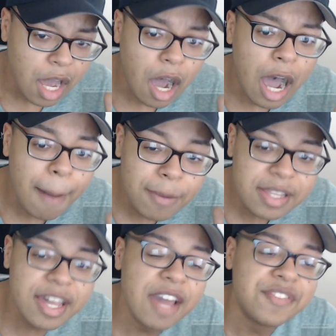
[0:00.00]
I'm going
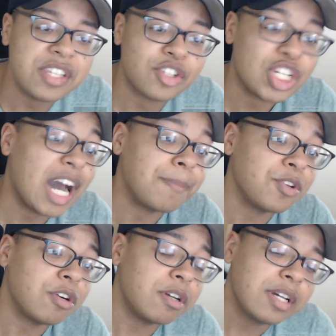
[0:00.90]
to give this
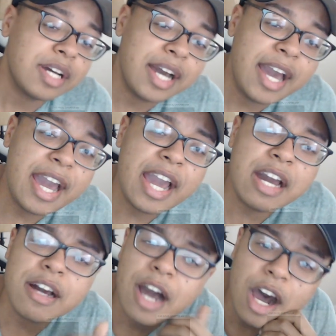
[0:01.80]
chapter,
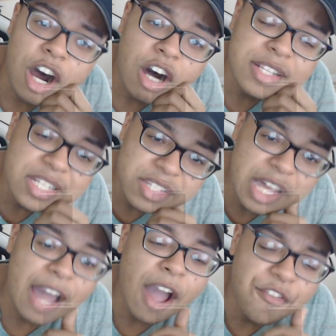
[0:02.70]
honestly,
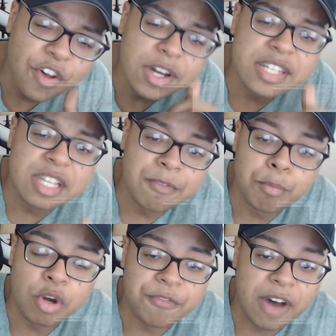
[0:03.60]
I feel like a
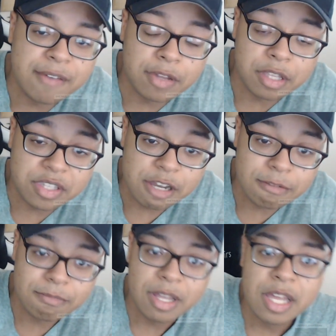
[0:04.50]
7.5 out of 10.
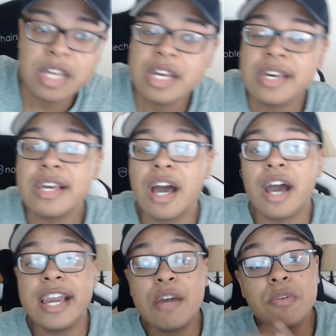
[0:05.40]

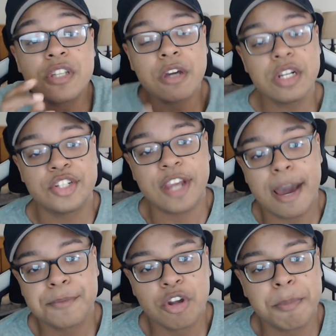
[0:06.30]
It was a good
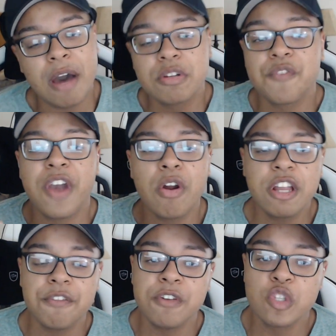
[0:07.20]
chapter, but I was very
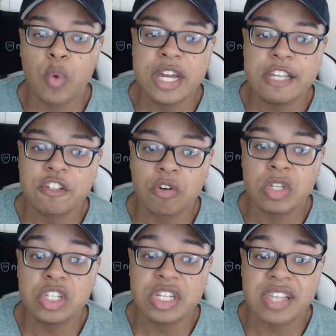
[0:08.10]
confused why he
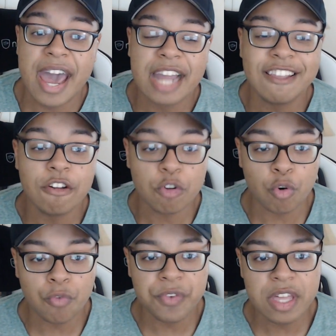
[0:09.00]
started just acting
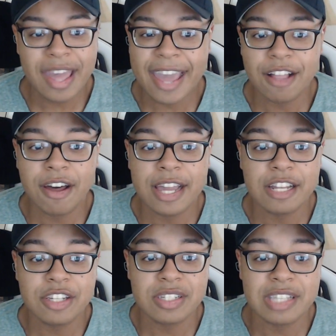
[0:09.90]
goofy and,
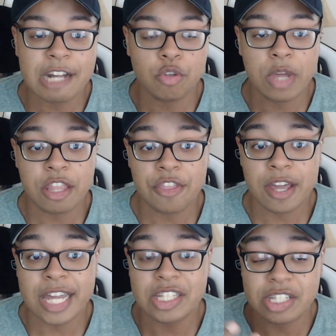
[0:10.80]
like, just not doing anything
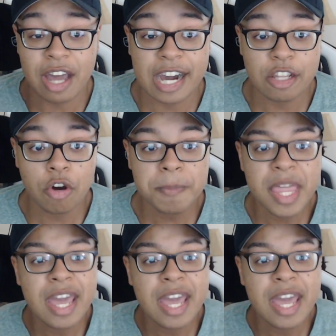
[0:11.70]
against Kaido.